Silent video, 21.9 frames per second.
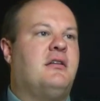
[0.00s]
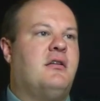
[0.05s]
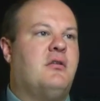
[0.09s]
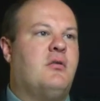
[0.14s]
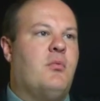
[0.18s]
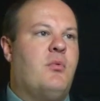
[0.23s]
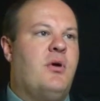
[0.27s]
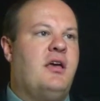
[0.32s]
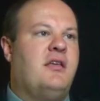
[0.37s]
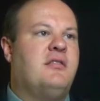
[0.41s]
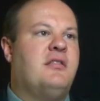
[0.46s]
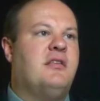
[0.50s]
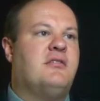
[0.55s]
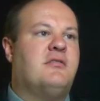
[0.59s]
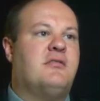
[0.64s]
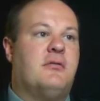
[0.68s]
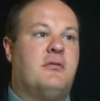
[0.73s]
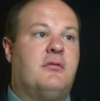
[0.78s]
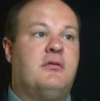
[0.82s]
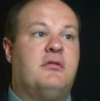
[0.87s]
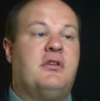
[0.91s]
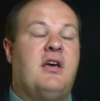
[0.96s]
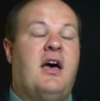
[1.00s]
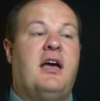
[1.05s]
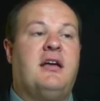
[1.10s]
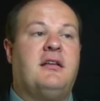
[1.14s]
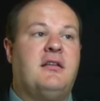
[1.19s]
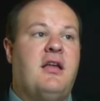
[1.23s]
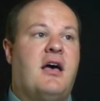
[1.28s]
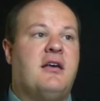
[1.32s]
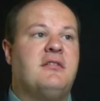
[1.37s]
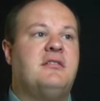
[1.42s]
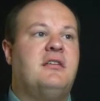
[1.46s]
the way that certain
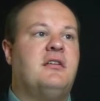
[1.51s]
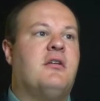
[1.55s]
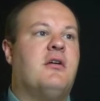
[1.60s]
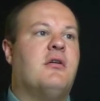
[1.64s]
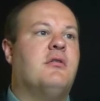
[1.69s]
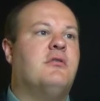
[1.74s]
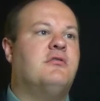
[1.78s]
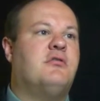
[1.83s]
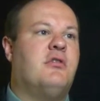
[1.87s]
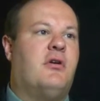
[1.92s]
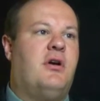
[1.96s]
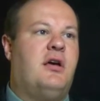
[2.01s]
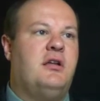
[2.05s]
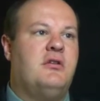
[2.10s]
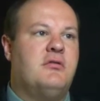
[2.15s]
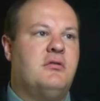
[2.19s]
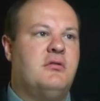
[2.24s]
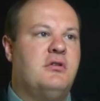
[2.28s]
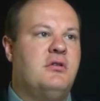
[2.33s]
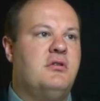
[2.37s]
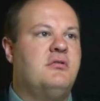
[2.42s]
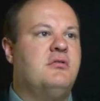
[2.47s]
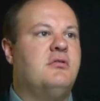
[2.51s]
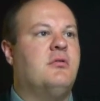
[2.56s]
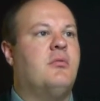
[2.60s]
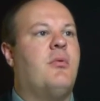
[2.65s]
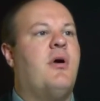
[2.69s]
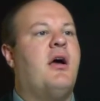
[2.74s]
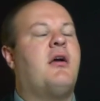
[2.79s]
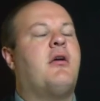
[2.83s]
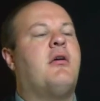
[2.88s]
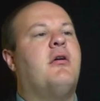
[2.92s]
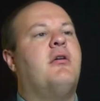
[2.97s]
diagnostic codes are entered into the
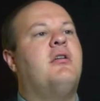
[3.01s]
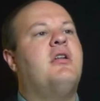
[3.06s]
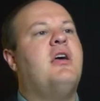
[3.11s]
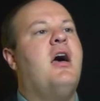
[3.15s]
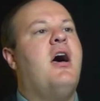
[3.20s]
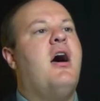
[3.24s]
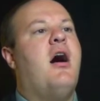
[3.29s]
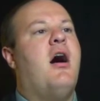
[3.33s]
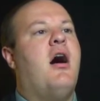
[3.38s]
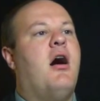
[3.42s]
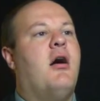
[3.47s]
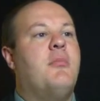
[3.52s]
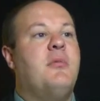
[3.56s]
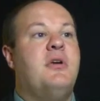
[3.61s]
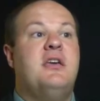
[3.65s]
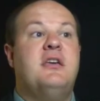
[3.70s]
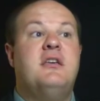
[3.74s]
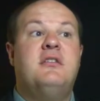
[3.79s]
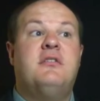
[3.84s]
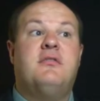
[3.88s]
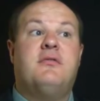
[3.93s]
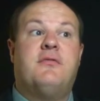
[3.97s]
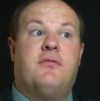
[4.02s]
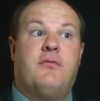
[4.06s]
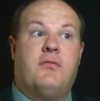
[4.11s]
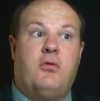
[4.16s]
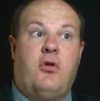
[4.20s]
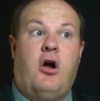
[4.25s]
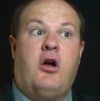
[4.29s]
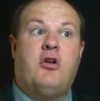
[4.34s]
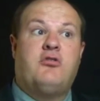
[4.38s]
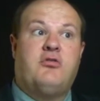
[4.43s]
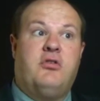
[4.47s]
record is
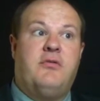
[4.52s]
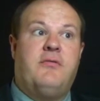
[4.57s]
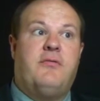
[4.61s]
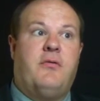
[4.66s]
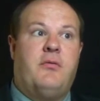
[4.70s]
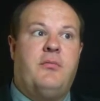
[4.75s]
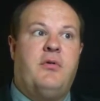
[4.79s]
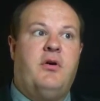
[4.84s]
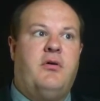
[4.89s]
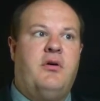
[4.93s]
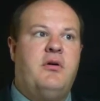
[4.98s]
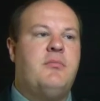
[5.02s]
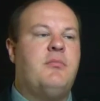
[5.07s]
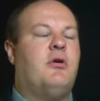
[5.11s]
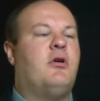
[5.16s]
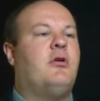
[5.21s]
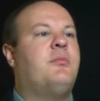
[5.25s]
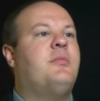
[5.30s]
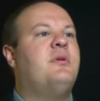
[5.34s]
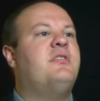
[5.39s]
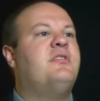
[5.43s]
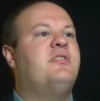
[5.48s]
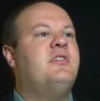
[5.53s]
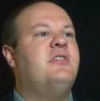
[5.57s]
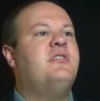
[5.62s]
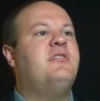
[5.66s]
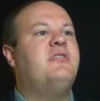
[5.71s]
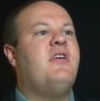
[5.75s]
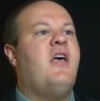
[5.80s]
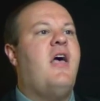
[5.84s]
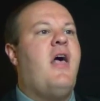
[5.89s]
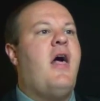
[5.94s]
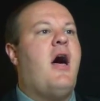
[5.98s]
largely for billing
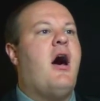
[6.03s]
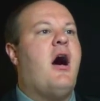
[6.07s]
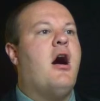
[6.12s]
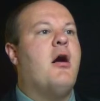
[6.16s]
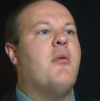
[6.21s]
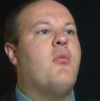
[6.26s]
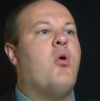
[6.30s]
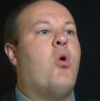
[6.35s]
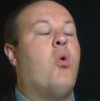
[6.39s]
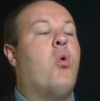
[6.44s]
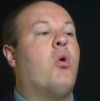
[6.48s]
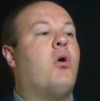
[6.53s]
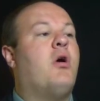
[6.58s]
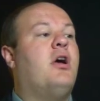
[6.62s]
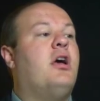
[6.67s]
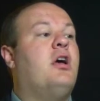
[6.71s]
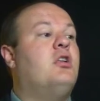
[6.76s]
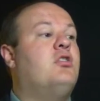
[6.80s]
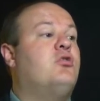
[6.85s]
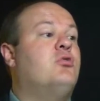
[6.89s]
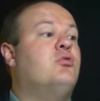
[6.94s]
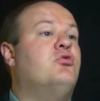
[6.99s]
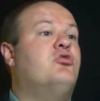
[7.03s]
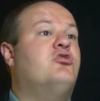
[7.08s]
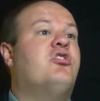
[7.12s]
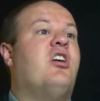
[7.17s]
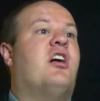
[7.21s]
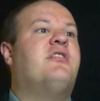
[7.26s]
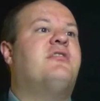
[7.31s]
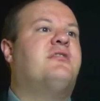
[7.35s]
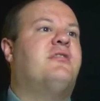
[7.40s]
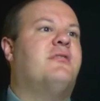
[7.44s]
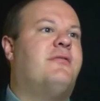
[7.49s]
purposes or to
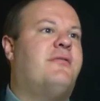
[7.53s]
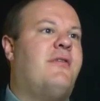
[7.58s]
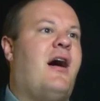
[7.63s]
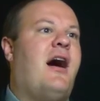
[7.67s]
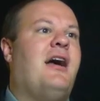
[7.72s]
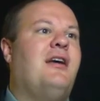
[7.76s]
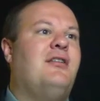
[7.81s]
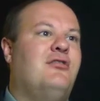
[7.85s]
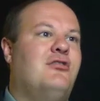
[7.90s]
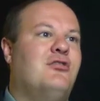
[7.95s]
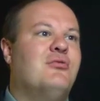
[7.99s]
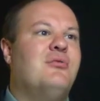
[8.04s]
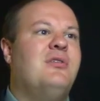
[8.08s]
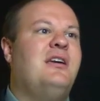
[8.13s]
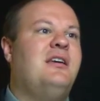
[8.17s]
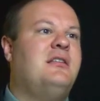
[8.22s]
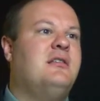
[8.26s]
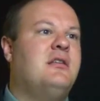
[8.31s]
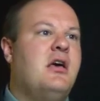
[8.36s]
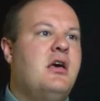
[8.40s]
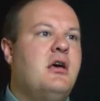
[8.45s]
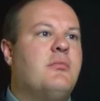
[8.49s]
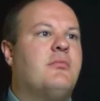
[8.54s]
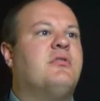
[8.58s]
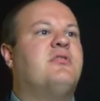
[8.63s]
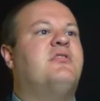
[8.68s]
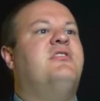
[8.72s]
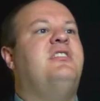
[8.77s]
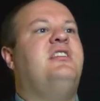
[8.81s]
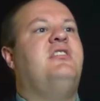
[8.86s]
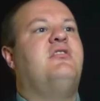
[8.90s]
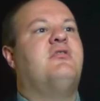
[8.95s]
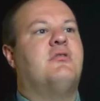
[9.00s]
justify doing
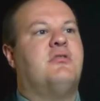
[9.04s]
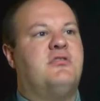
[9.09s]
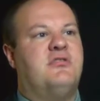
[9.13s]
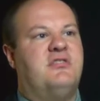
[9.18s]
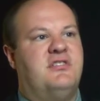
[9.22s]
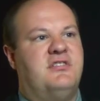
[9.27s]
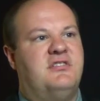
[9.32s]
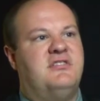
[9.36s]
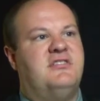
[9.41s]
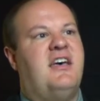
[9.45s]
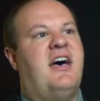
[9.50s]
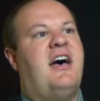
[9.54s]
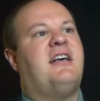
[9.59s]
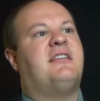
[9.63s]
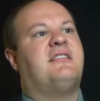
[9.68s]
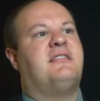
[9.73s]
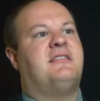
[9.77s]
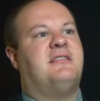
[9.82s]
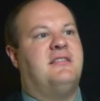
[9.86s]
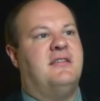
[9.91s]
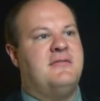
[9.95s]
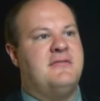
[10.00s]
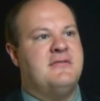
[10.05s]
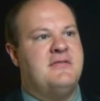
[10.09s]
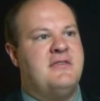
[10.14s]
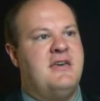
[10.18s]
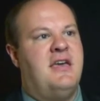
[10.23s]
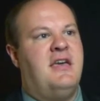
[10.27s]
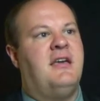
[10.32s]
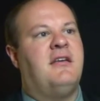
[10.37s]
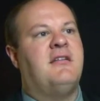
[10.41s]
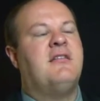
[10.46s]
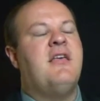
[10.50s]
procedures and tests and
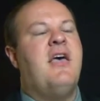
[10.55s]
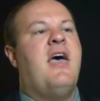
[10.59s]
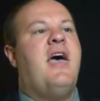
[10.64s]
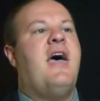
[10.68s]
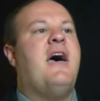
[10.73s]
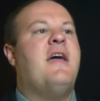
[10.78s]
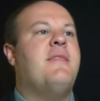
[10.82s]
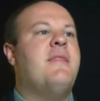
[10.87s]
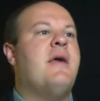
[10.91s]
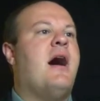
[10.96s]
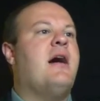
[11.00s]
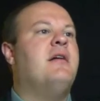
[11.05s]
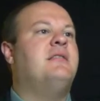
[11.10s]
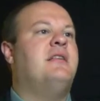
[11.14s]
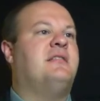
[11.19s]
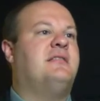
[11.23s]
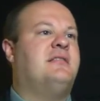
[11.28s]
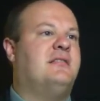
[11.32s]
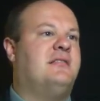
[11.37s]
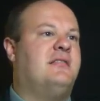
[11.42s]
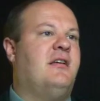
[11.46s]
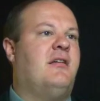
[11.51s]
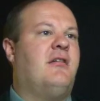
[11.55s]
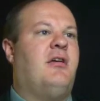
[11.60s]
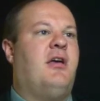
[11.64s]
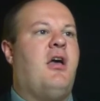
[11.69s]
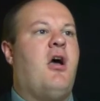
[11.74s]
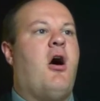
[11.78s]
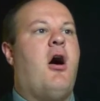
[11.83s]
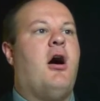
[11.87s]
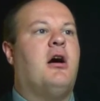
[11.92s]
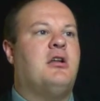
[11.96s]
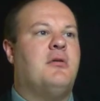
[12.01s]
things, and not necessarily
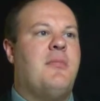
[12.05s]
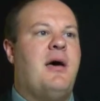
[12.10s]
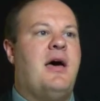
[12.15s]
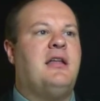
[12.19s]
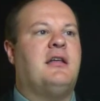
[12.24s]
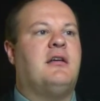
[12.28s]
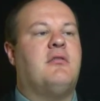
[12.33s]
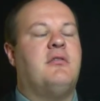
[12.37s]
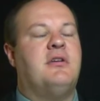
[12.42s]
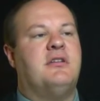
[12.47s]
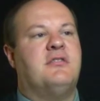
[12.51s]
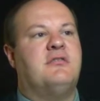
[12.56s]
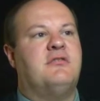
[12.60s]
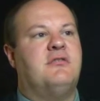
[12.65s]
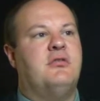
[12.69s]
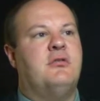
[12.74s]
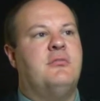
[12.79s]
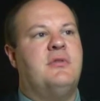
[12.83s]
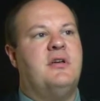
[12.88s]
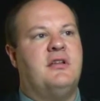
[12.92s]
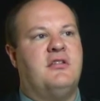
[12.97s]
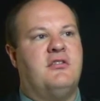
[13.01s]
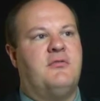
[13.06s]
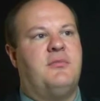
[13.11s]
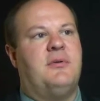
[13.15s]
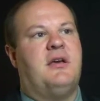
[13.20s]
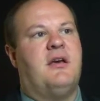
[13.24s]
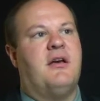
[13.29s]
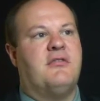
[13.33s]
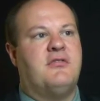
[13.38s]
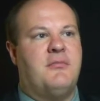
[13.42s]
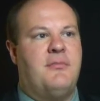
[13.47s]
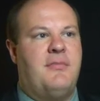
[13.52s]
automatically assume that it's
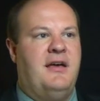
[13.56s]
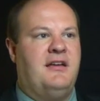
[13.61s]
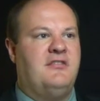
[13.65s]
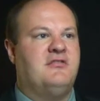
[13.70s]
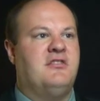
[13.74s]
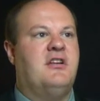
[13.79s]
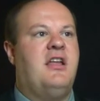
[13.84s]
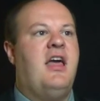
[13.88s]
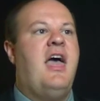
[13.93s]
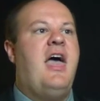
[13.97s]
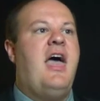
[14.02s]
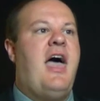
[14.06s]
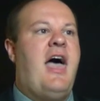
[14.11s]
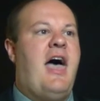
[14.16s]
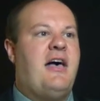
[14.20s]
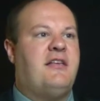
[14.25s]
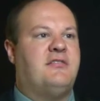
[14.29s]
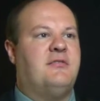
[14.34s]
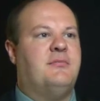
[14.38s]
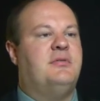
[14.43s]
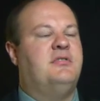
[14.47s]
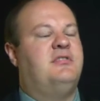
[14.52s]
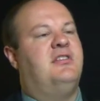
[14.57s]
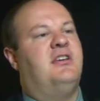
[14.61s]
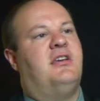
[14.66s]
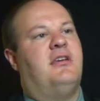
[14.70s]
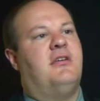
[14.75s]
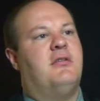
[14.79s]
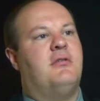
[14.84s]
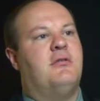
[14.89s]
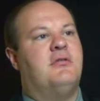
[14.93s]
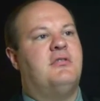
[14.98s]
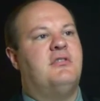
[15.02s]
because a patient has a
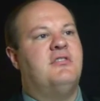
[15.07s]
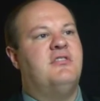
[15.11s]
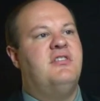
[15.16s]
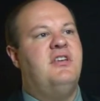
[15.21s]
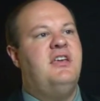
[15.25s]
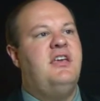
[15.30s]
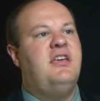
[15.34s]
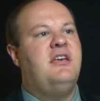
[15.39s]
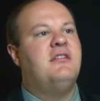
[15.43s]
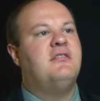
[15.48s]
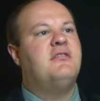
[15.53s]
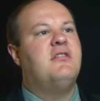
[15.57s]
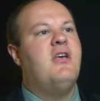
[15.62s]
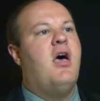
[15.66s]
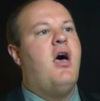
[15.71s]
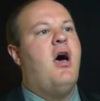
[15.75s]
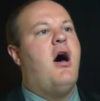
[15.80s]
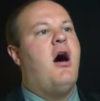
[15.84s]
particular disease